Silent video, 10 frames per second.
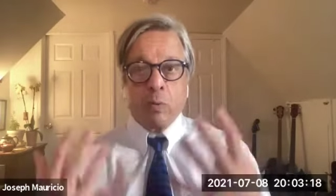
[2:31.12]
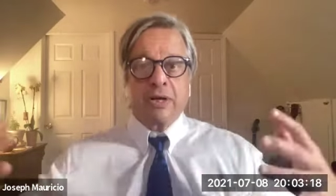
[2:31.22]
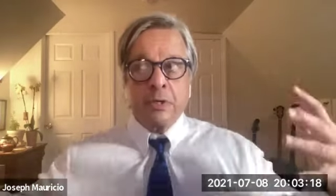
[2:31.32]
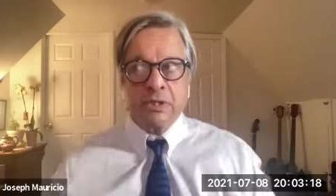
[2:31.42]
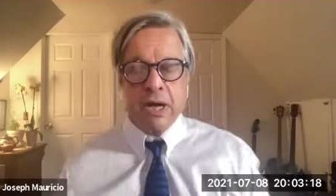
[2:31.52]
the
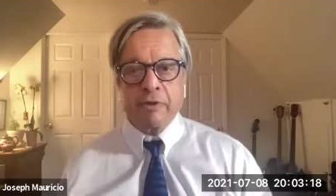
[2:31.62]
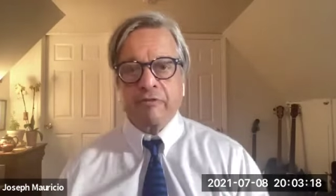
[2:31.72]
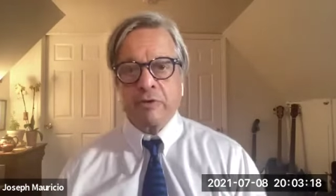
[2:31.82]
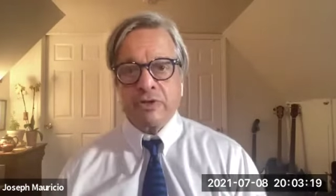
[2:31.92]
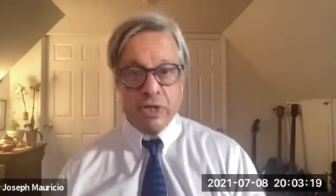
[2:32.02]
top
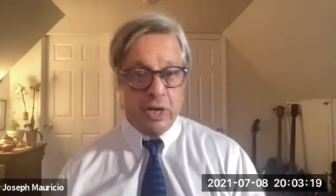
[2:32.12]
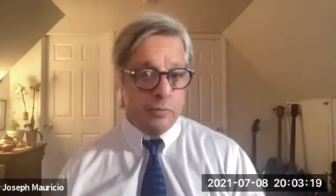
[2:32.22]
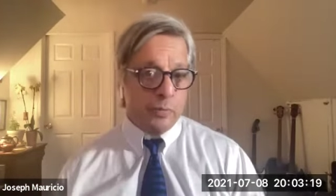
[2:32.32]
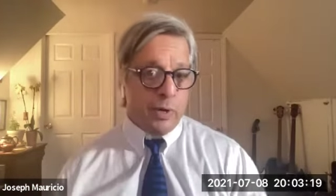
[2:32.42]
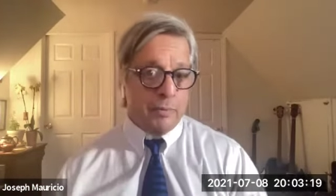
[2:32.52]
of the food
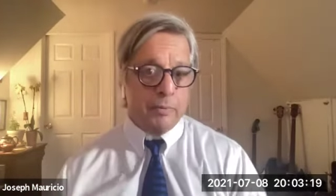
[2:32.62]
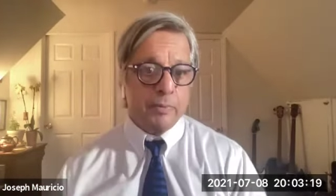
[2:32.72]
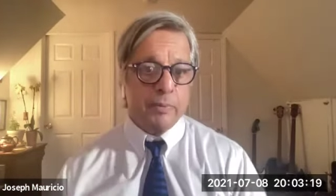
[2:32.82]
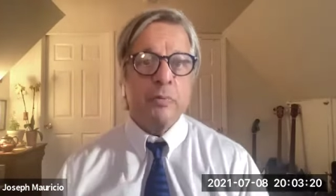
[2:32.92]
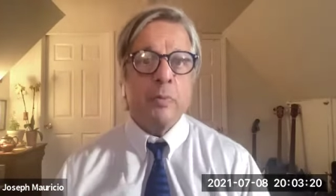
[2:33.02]
chain,
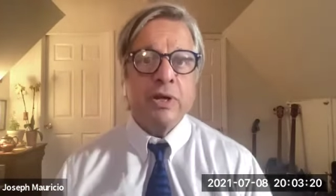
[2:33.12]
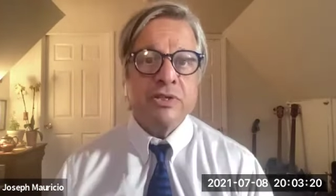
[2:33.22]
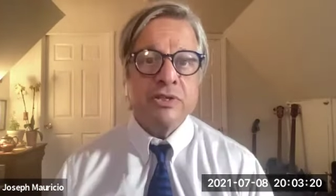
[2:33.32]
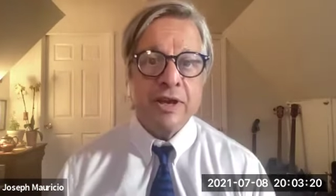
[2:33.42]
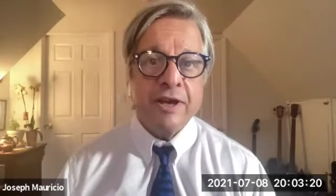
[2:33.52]
probably, you
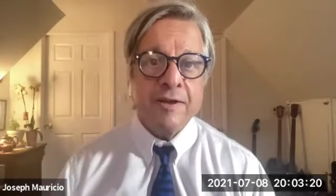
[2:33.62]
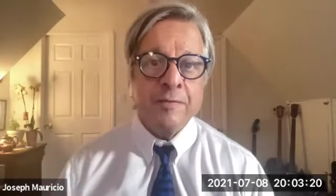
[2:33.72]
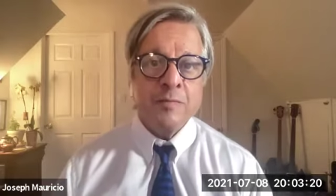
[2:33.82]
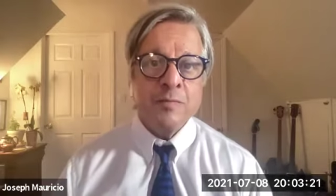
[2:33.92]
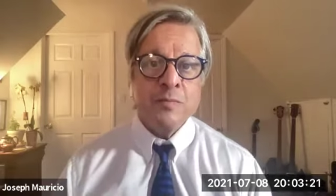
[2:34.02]
might say.
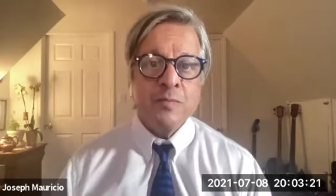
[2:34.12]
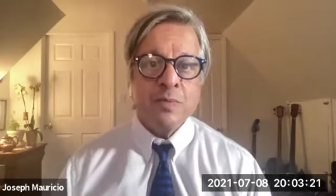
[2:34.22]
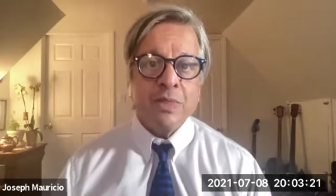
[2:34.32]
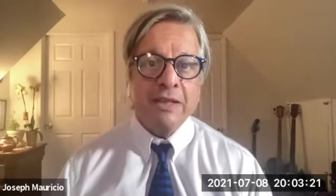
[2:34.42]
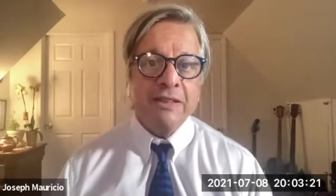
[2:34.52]

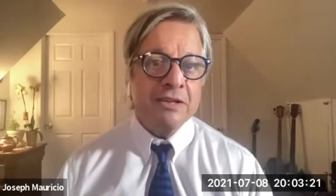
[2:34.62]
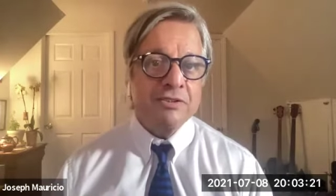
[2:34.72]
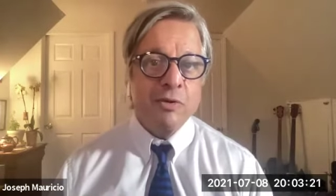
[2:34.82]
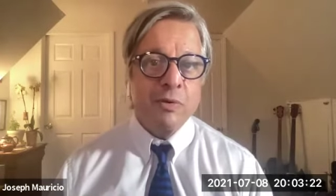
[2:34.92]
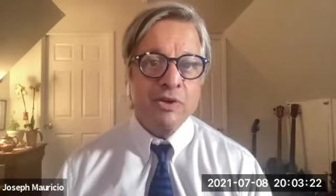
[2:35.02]
And
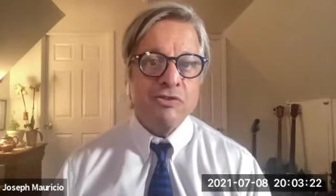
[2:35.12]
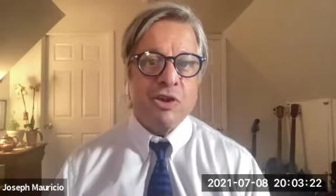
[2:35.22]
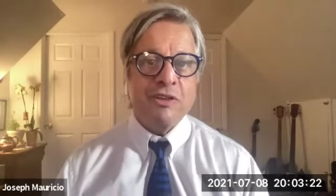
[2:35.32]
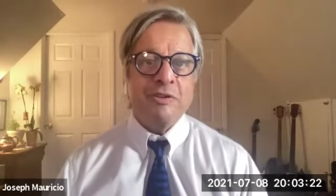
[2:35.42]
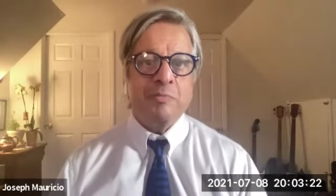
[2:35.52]
that's no
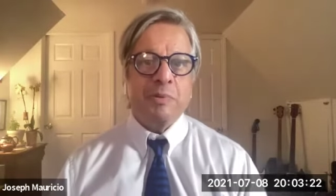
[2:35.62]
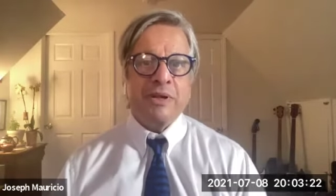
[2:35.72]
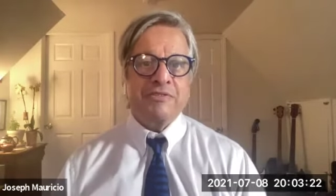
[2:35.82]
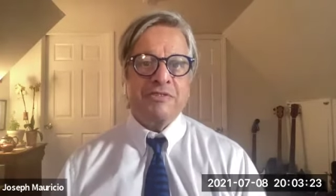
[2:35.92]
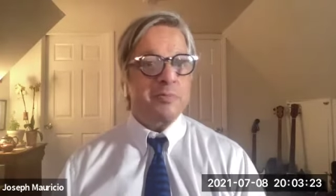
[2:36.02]
exalted
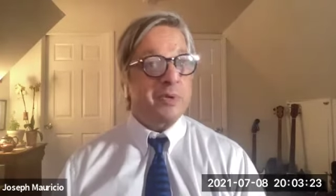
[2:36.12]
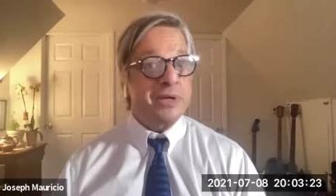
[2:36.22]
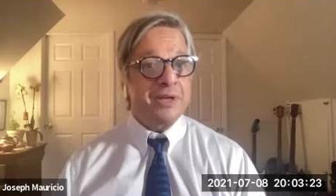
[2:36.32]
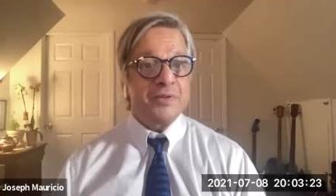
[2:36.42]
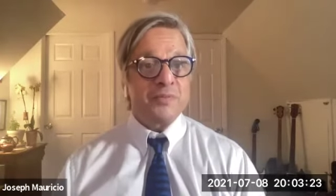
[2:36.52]
place to
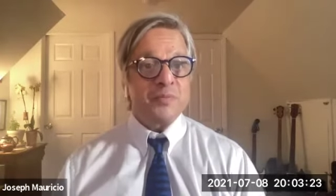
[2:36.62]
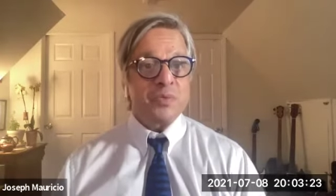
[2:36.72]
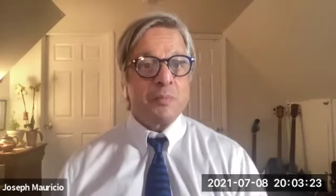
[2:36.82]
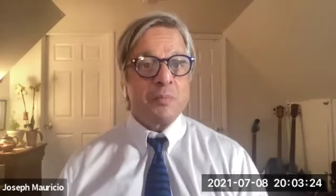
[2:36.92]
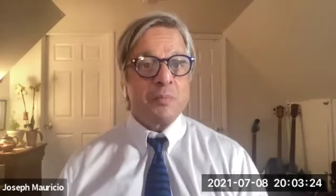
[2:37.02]
be,
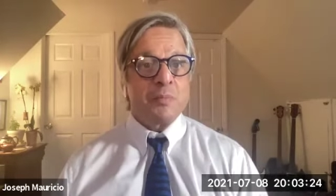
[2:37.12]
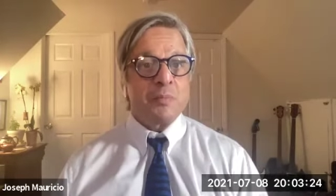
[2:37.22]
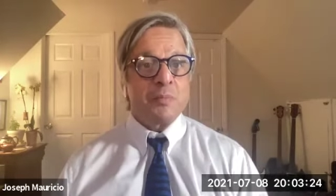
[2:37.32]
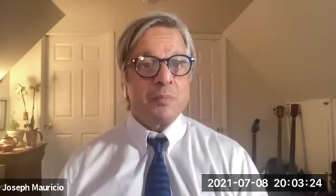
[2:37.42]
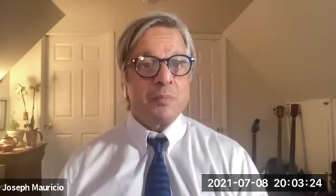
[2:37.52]

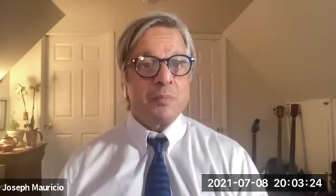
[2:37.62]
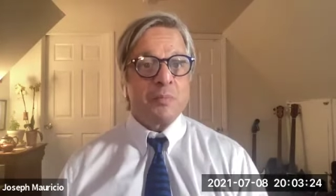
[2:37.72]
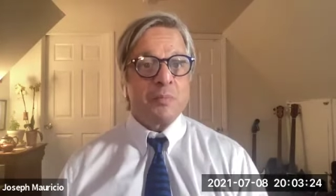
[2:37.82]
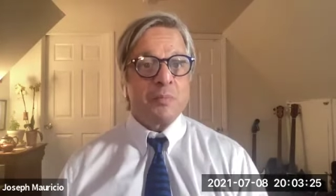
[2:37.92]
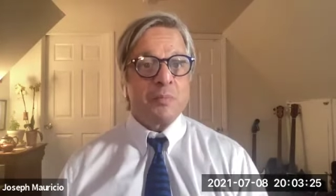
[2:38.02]
because
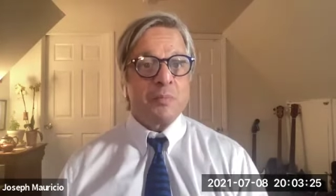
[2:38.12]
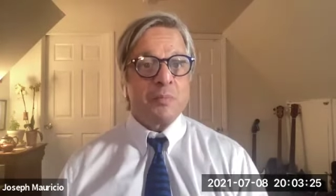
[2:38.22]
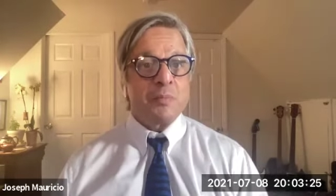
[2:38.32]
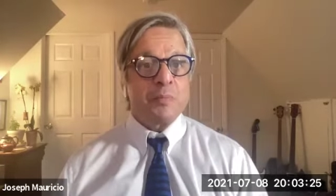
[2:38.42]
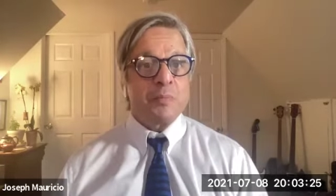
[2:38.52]
I'm not
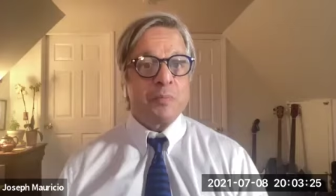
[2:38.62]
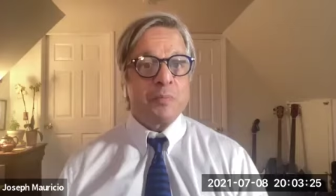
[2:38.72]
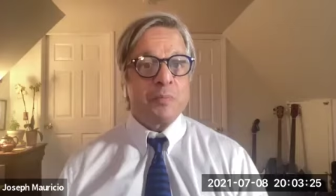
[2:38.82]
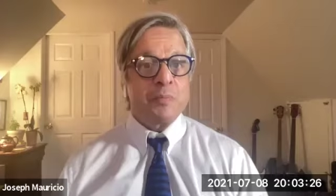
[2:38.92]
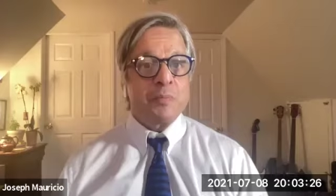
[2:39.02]
sure we've
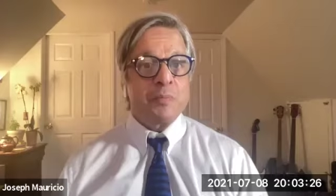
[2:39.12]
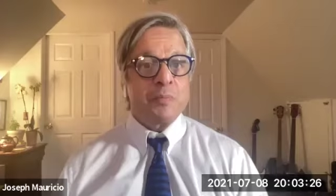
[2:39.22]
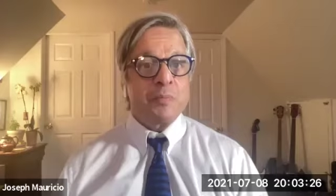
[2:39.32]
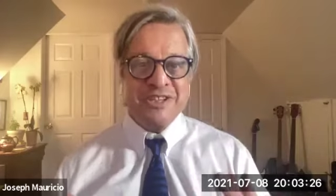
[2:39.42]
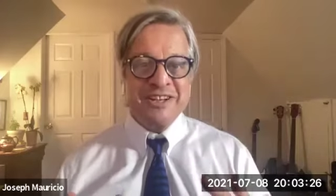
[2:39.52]
done very
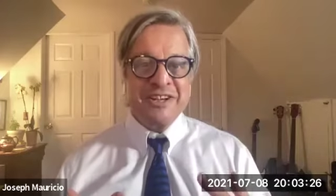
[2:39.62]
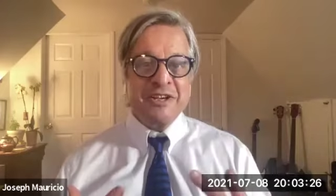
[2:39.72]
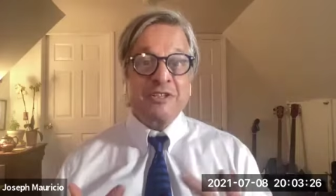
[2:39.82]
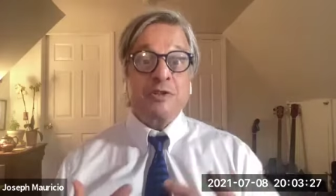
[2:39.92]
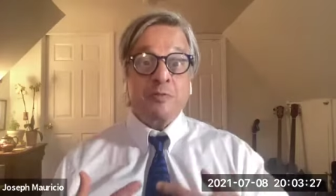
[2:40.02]
much
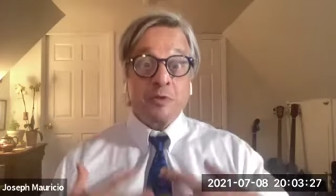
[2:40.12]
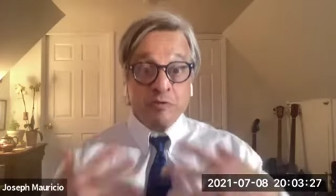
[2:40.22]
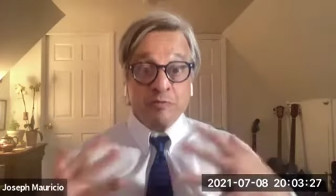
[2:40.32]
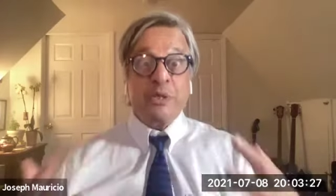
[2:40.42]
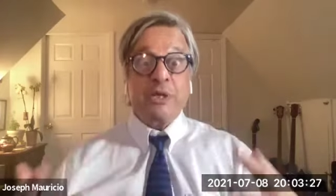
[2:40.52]
to
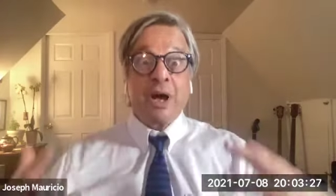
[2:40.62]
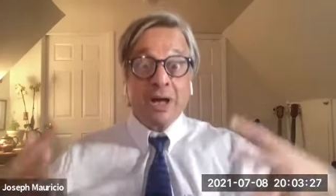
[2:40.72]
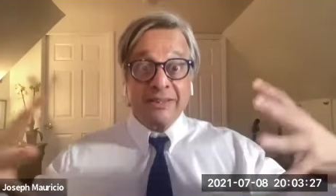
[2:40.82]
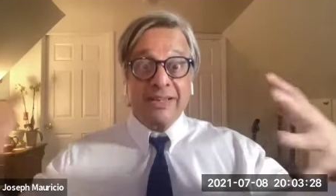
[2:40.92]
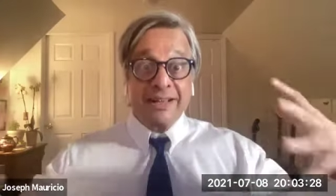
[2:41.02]
move
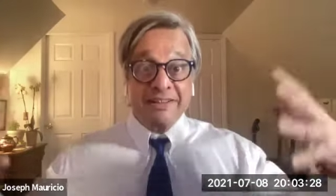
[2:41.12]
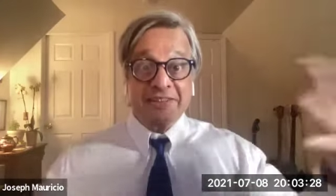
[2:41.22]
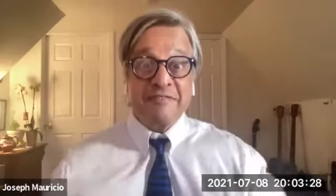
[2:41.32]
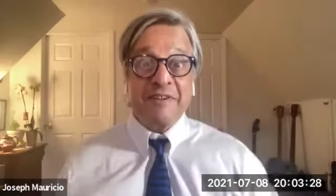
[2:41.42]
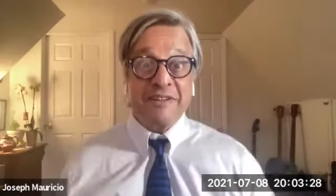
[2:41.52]
beyond that
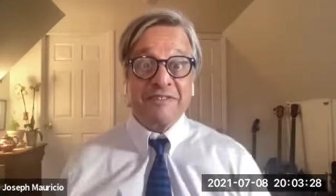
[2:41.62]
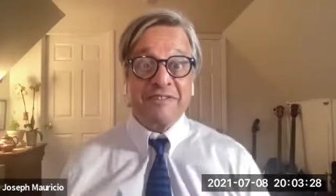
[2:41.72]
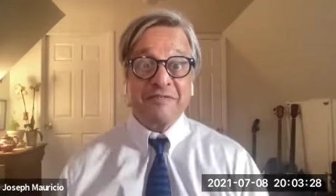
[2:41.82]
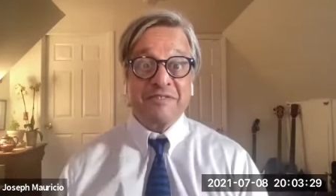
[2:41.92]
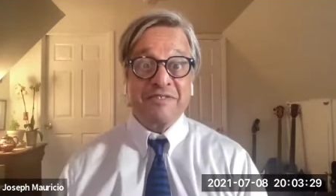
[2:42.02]

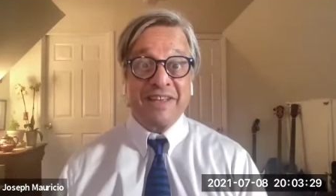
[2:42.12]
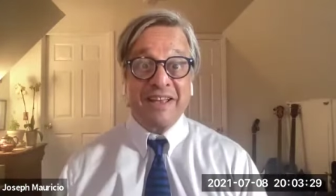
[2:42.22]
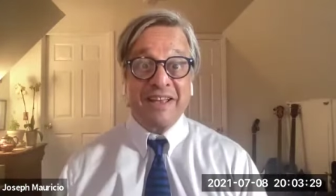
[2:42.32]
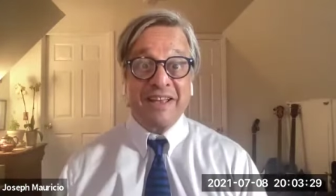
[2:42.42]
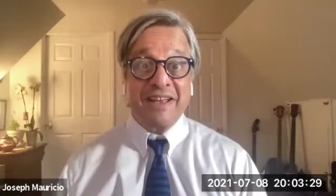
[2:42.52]
defensive
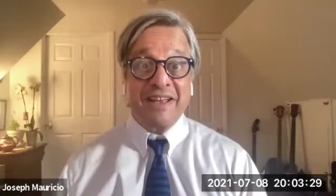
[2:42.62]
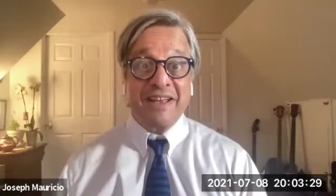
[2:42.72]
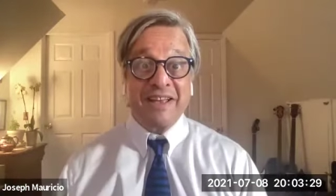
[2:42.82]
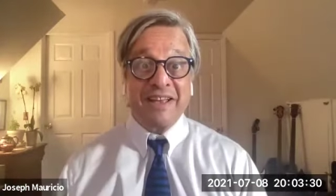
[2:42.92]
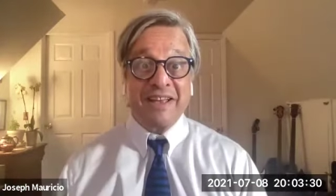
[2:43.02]
state of
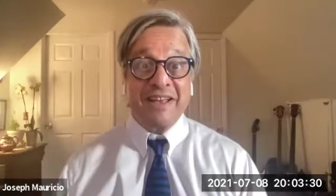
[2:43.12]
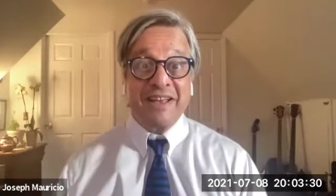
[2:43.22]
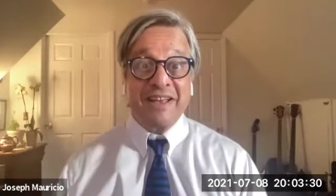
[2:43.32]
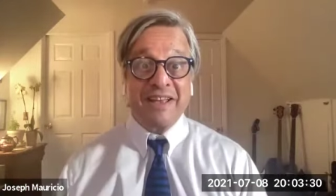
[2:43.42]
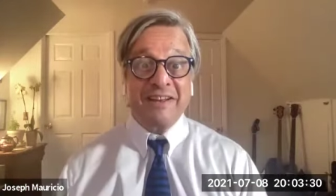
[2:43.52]
mind
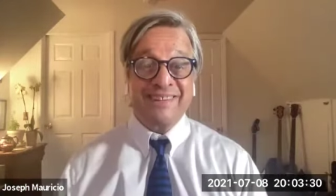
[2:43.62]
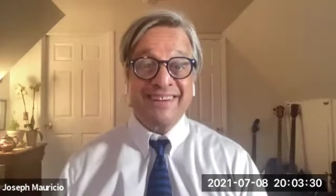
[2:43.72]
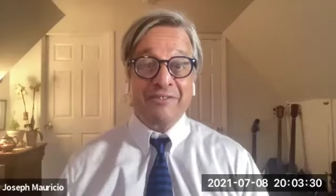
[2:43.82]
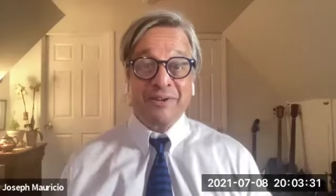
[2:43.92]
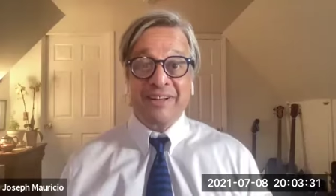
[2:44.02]

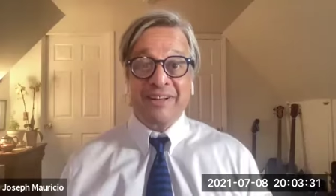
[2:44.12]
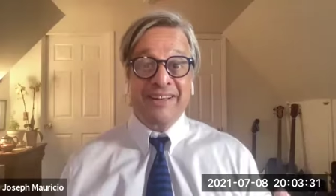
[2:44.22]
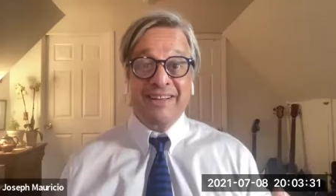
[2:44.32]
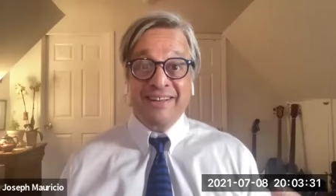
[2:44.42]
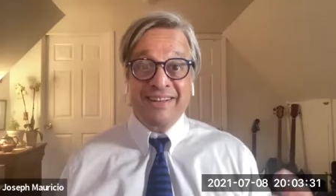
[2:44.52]
and
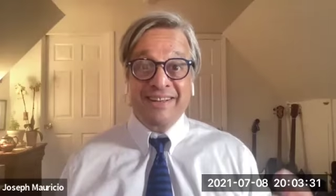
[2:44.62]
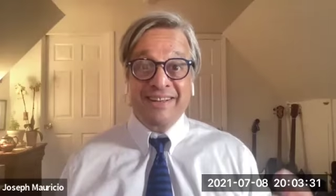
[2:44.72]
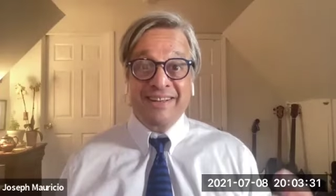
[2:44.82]
really